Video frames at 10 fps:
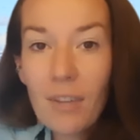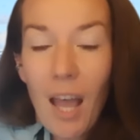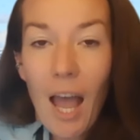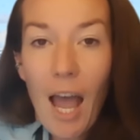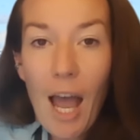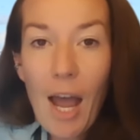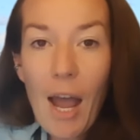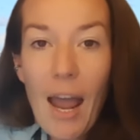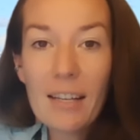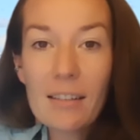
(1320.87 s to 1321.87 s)

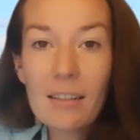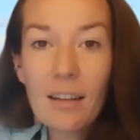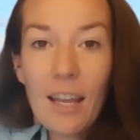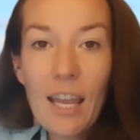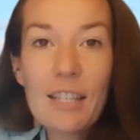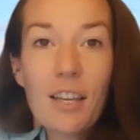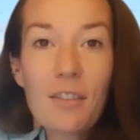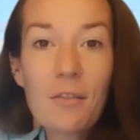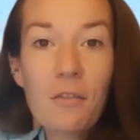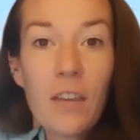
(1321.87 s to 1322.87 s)
And it
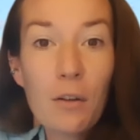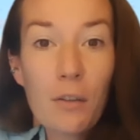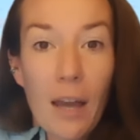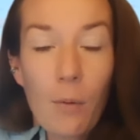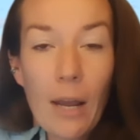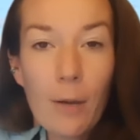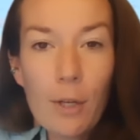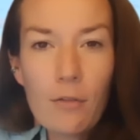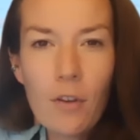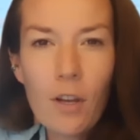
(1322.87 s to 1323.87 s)
does feel that way when
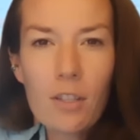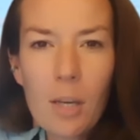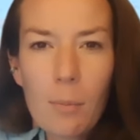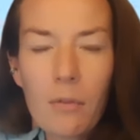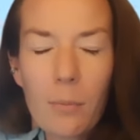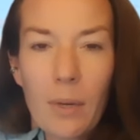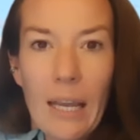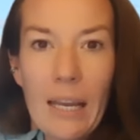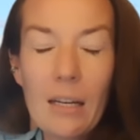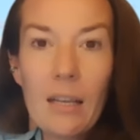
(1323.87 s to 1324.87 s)
you first step off the
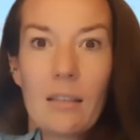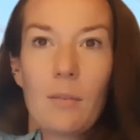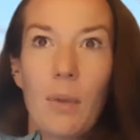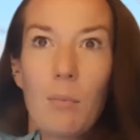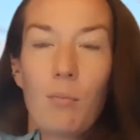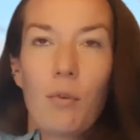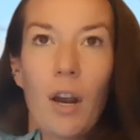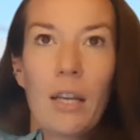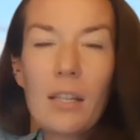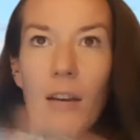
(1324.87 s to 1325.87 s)
plane and it's a bit
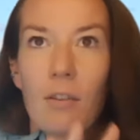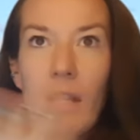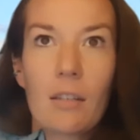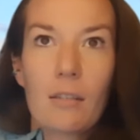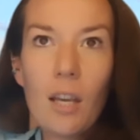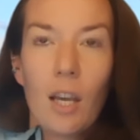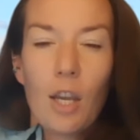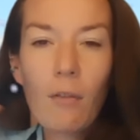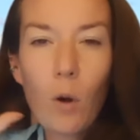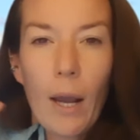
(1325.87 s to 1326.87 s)
bright and everything's, you
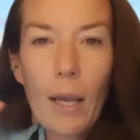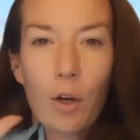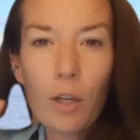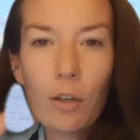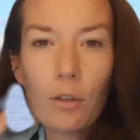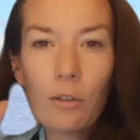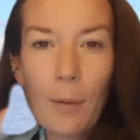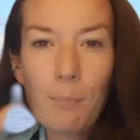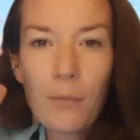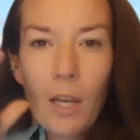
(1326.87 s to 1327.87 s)
haven't quite got your
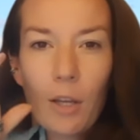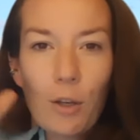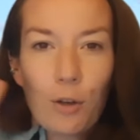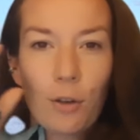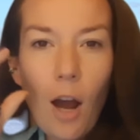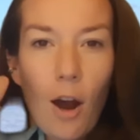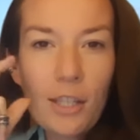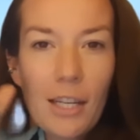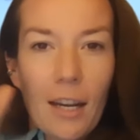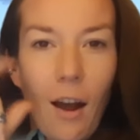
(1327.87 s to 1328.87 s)

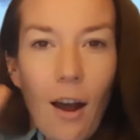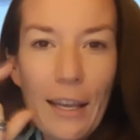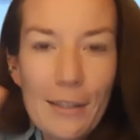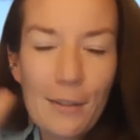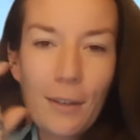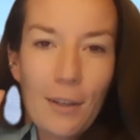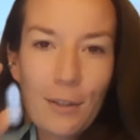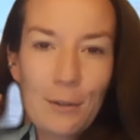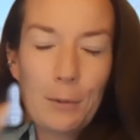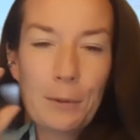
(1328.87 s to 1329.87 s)
Arctic eyes
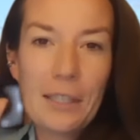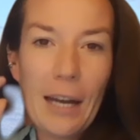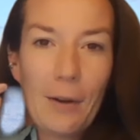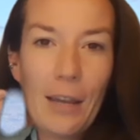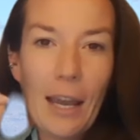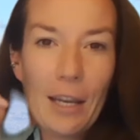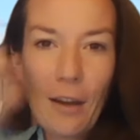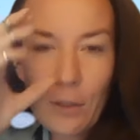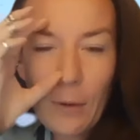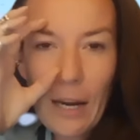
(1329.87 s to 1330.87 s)
sorted out yet. You
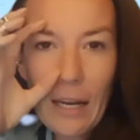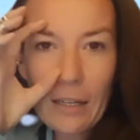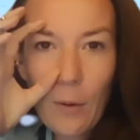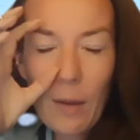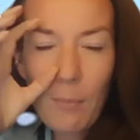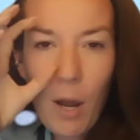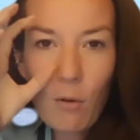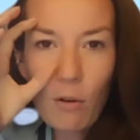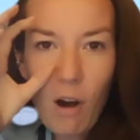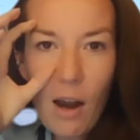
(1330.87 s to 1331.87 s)
have to wear quite
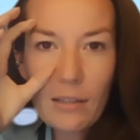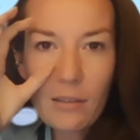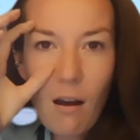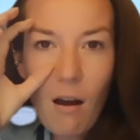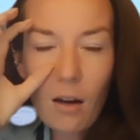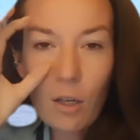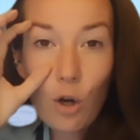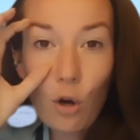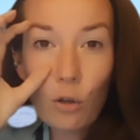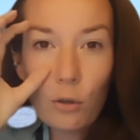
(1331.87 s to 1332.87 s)
polarized dark
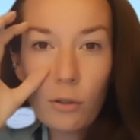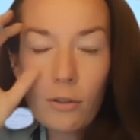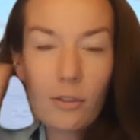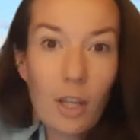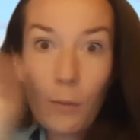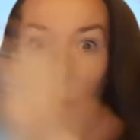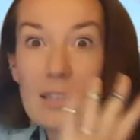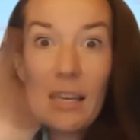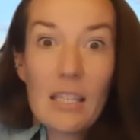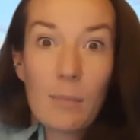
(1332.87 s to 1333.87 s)
goggles because otherwise it
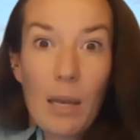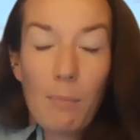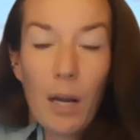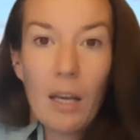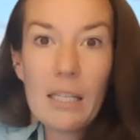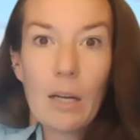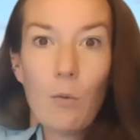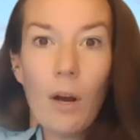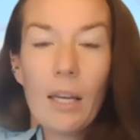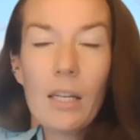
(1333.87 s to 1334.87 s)
is a bit blinding
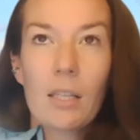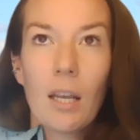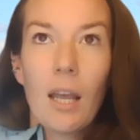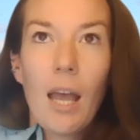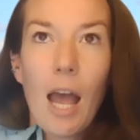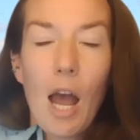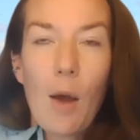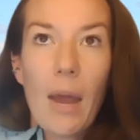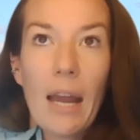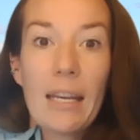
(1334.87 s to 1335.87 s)
white.
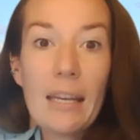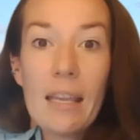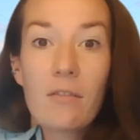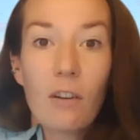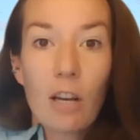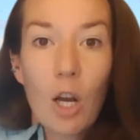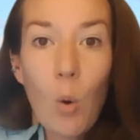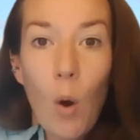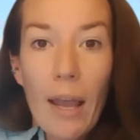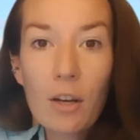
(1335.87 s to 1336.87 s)
And it is very
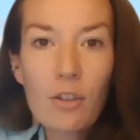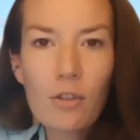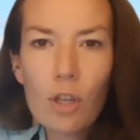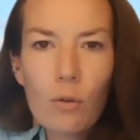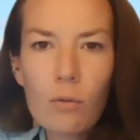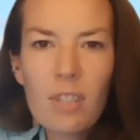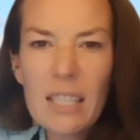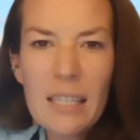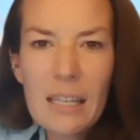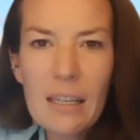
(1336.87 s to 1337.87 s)
quiet because there's no
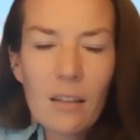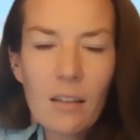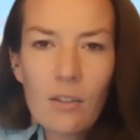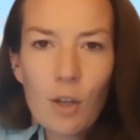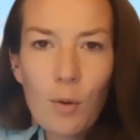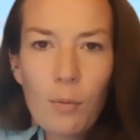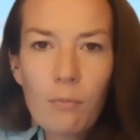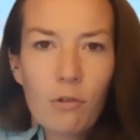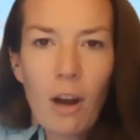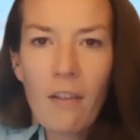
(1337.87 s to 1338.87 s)
city and there's no
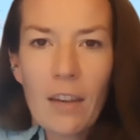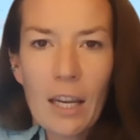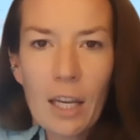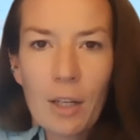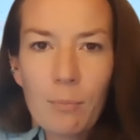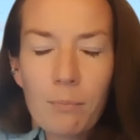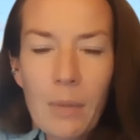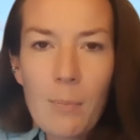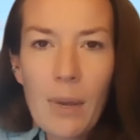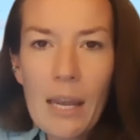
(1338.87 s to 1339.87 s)
traffic and
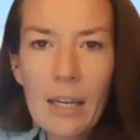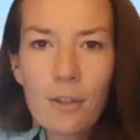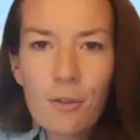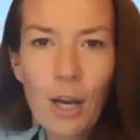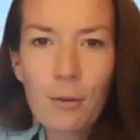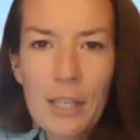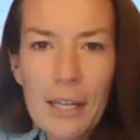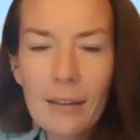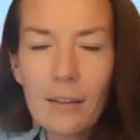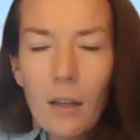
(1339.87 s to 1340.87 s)
beeping and
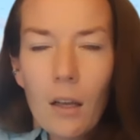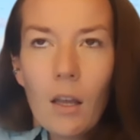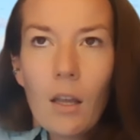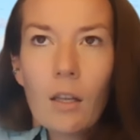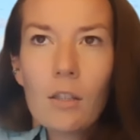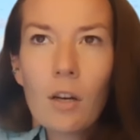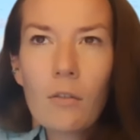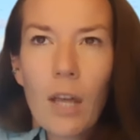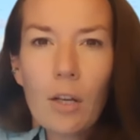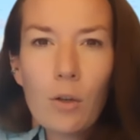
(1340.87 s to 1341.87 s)
shouting and none of
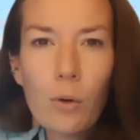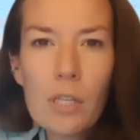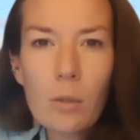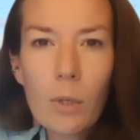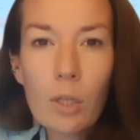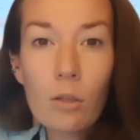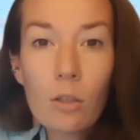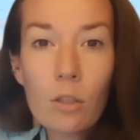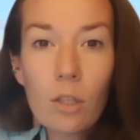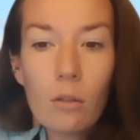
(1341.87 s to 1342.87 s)
that noise that we're
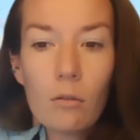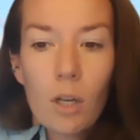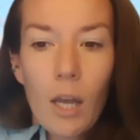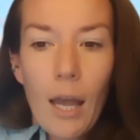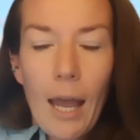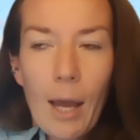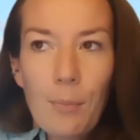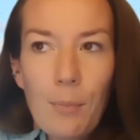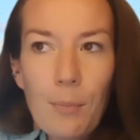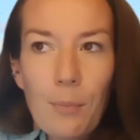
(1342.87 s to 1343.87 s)
used to.
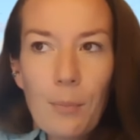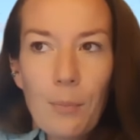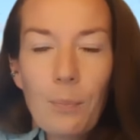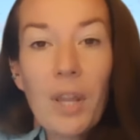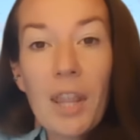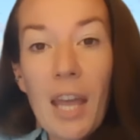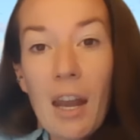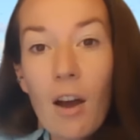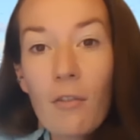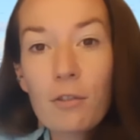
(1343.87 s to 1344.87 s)
But then
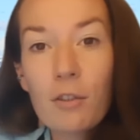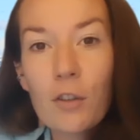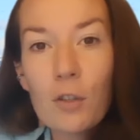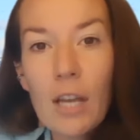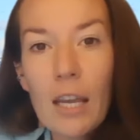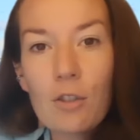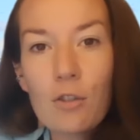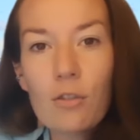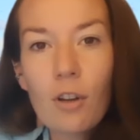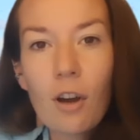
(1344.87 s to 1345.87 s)
after a few days, you
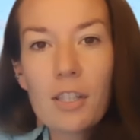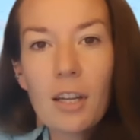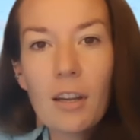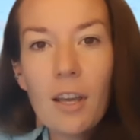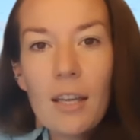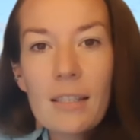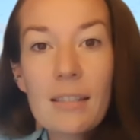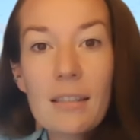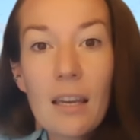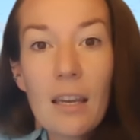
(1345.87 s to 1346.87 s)
start to
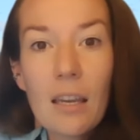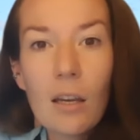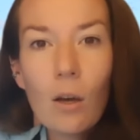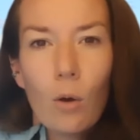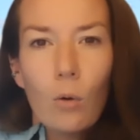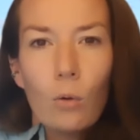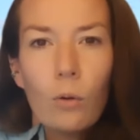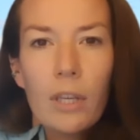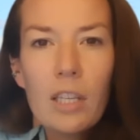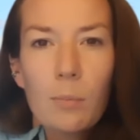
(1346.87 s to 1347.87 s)
see all
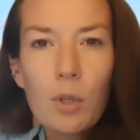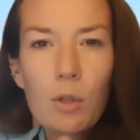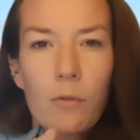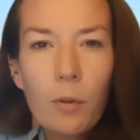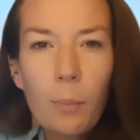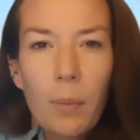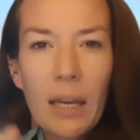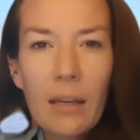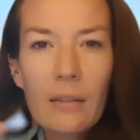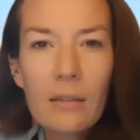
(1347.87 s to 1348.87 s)
these beautiful
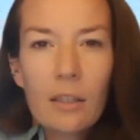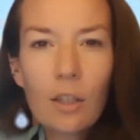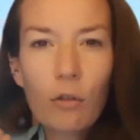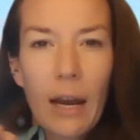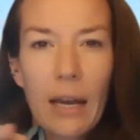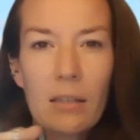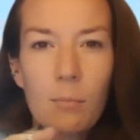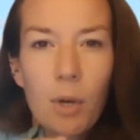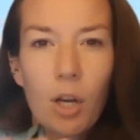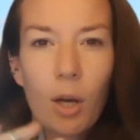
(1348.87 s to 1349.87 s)
pinks and greys and
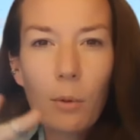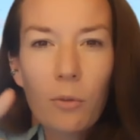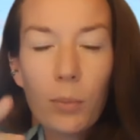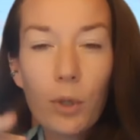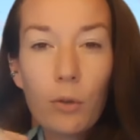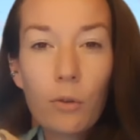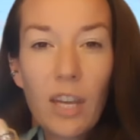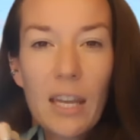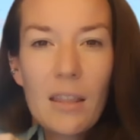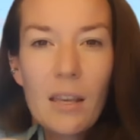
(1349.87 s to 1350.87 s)
purples and blues
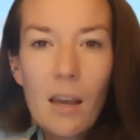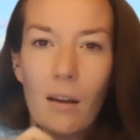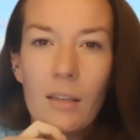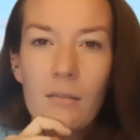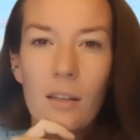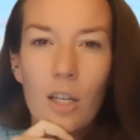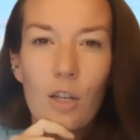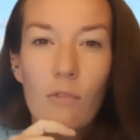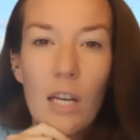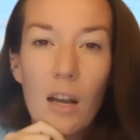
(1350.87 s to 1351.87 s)
in the ice, and you
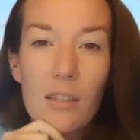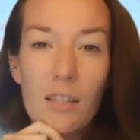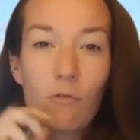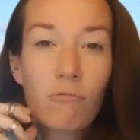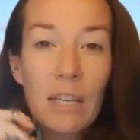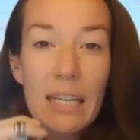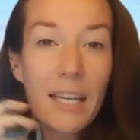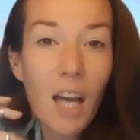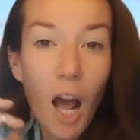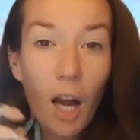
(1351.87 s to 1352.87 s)
realize it's a really
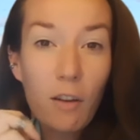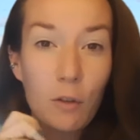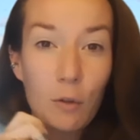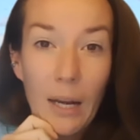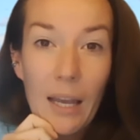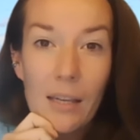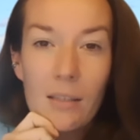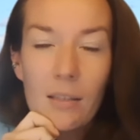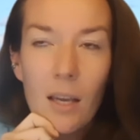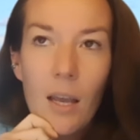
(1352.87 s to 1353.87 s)
colorful
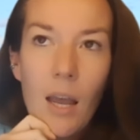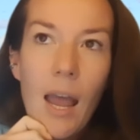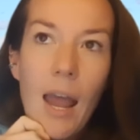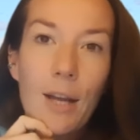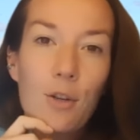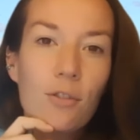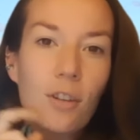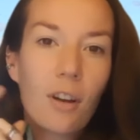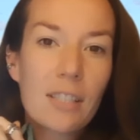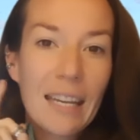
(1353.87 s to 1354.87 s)
place, and you
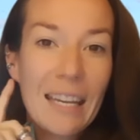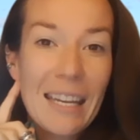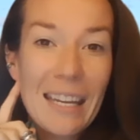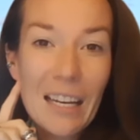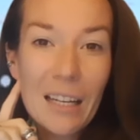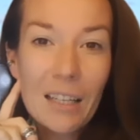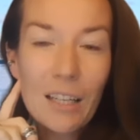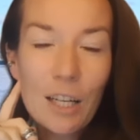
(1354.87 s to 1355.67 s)
start to hear